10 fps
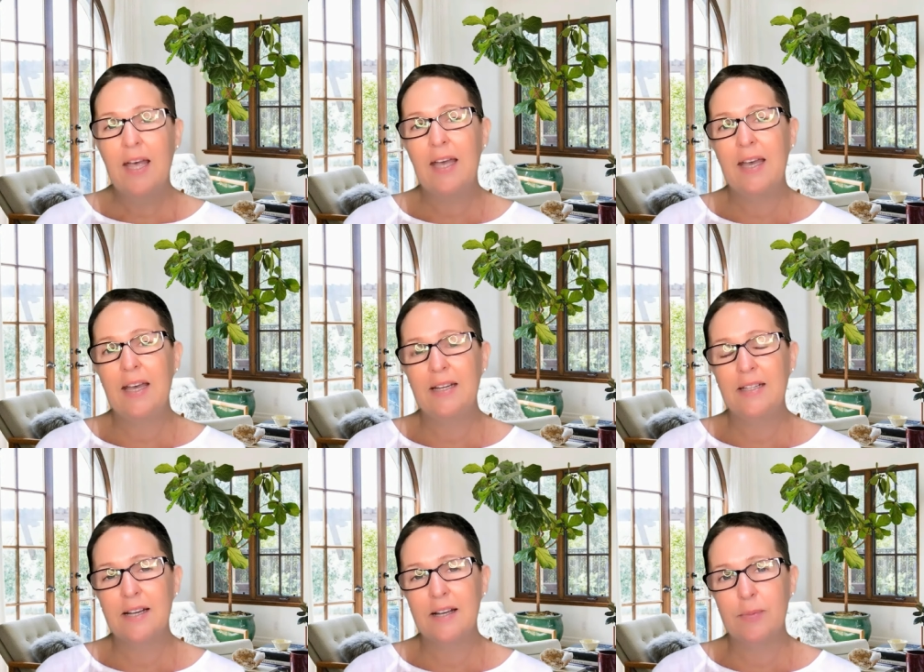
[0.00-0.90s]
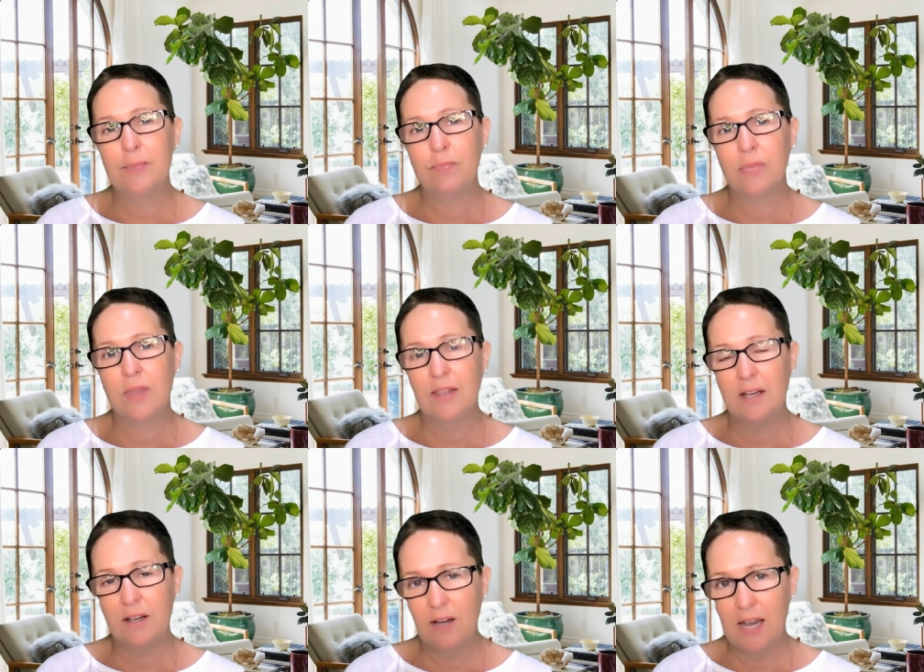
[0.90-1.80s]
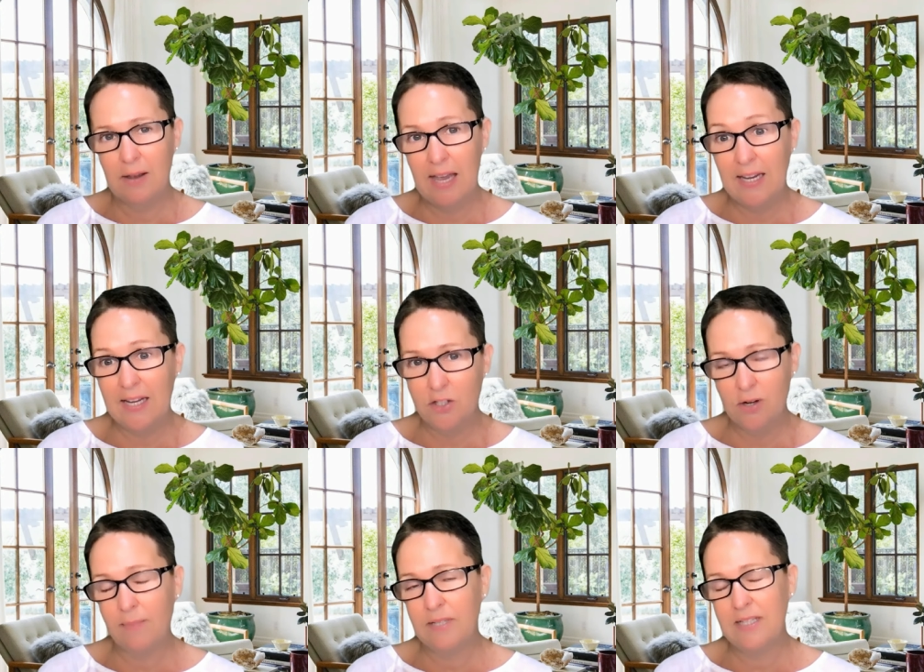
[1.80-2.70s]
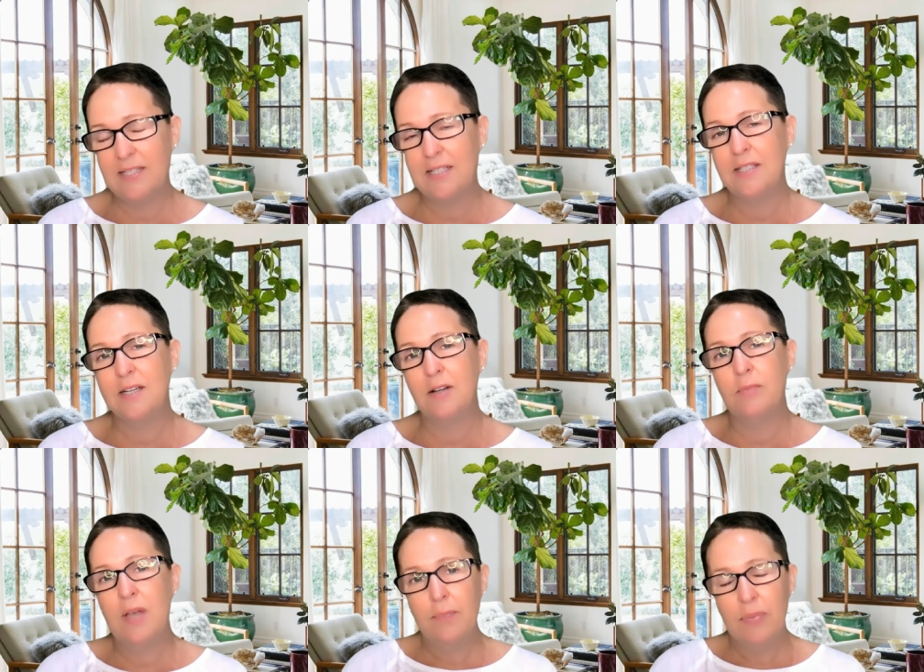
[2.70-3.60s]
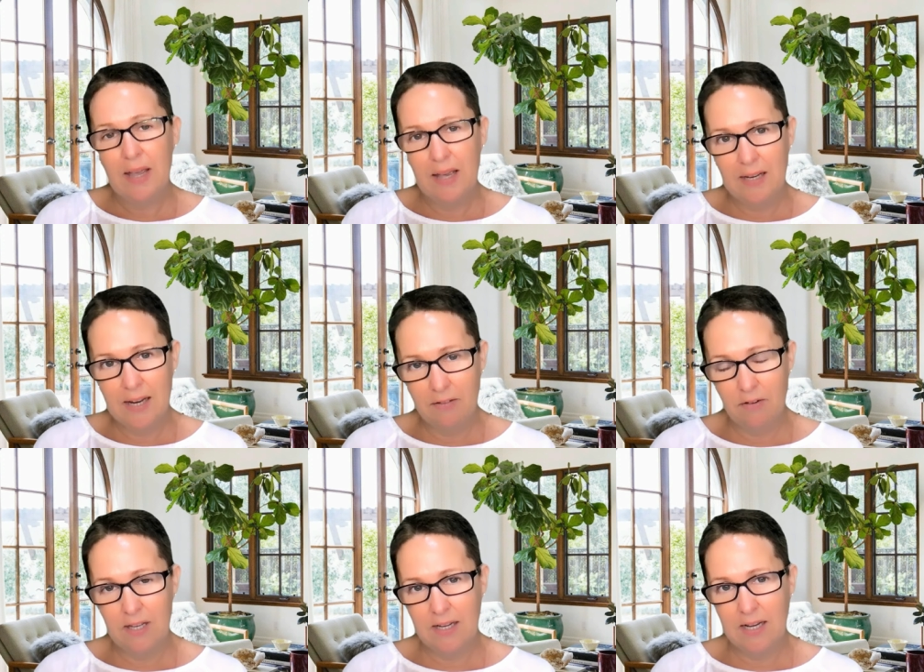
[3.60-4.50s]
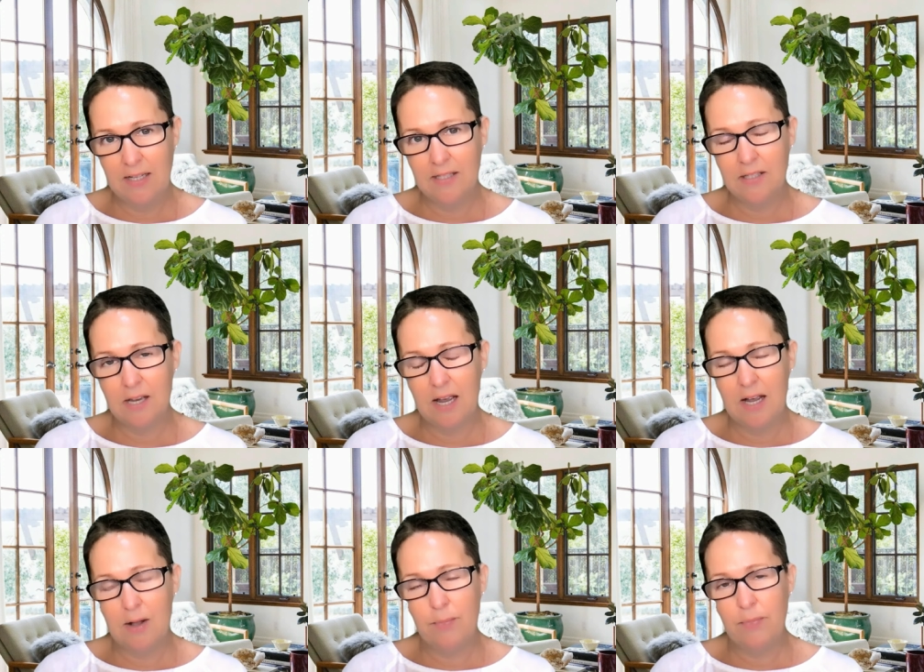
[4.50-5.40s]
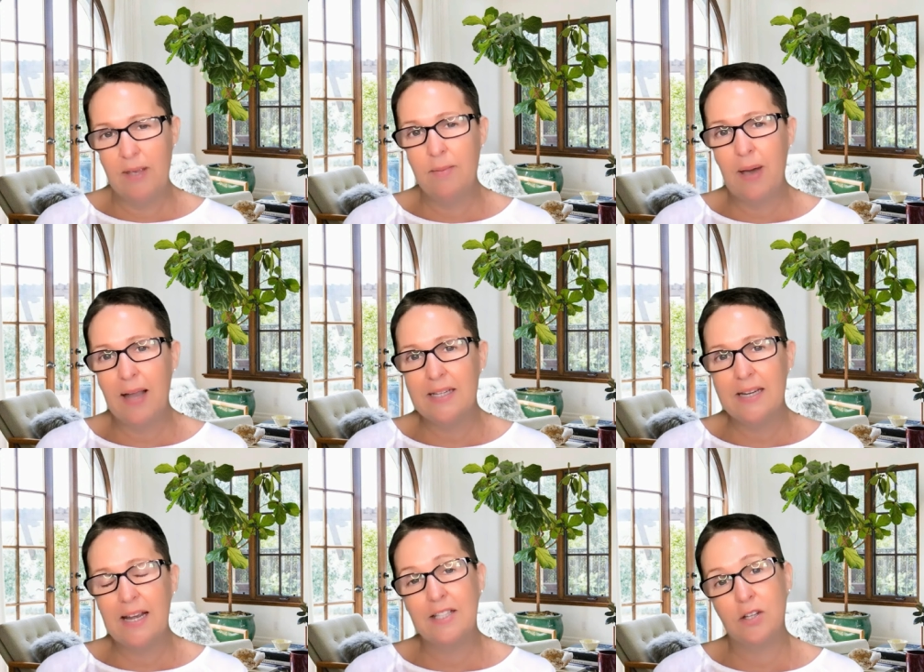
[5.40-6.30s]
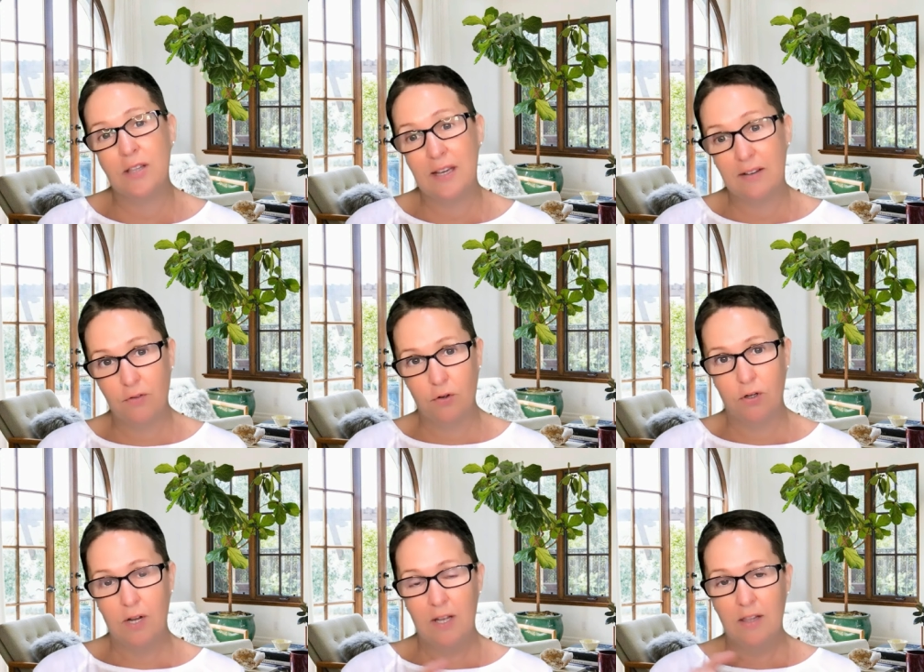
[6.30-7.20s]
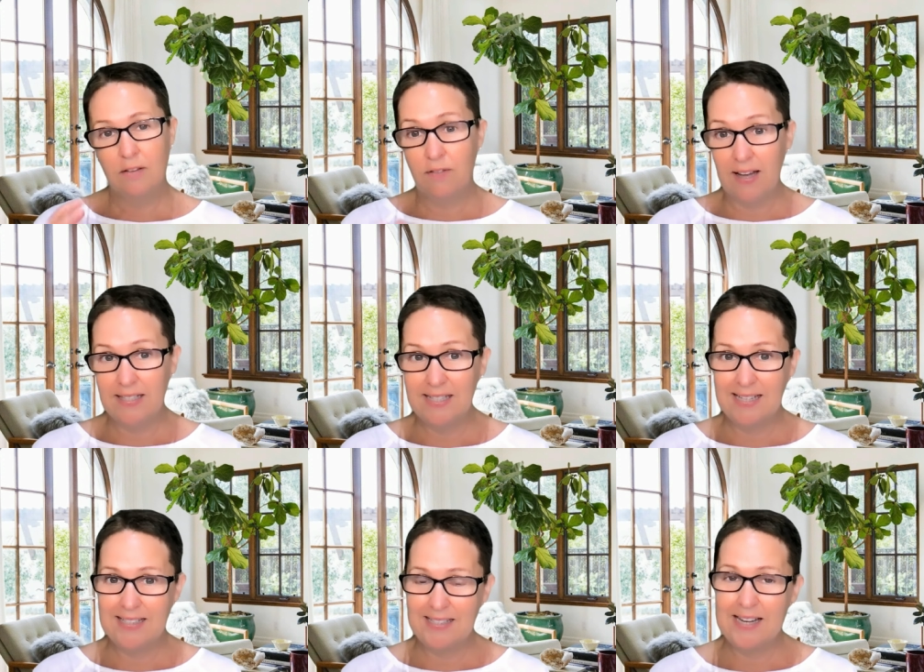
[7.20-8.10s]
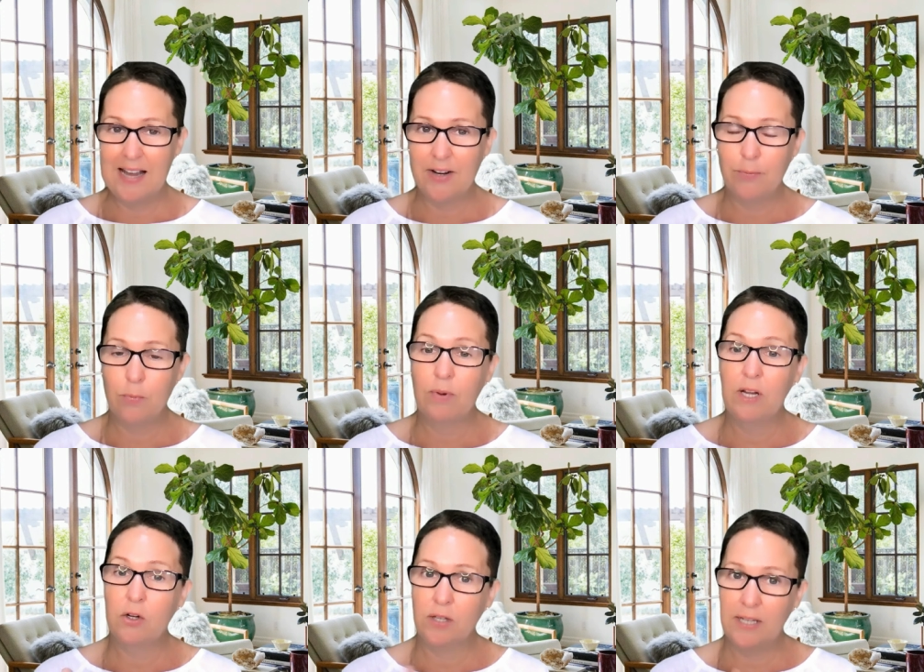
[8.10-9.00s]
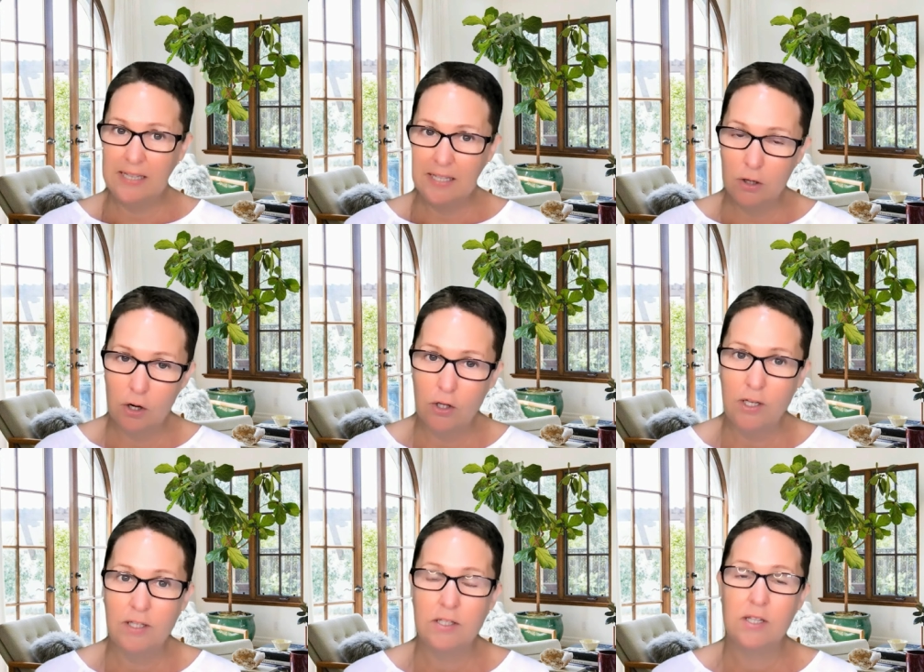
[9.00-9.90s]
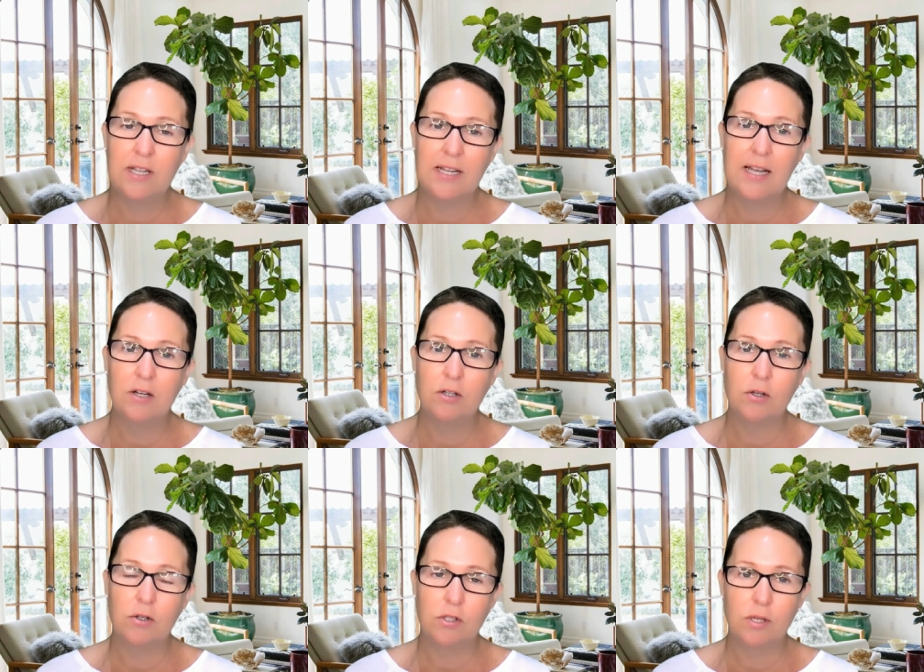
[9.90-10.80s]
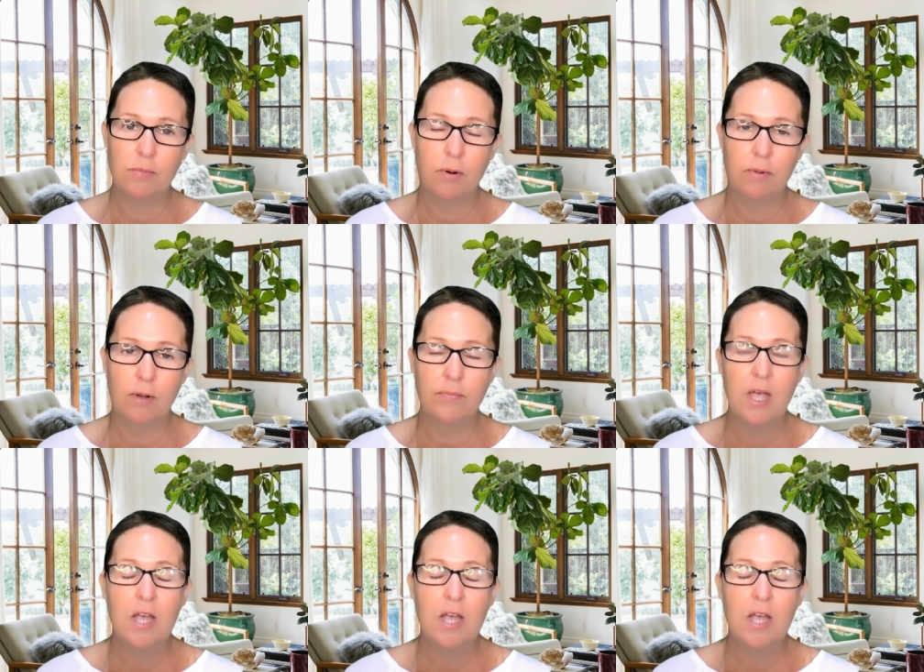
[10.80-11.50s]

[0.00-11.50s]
and the air gets trapped in the system and everything gets impacted. And so therefore the vata gets stuck, what we call in the colon. So then that could cause the problem.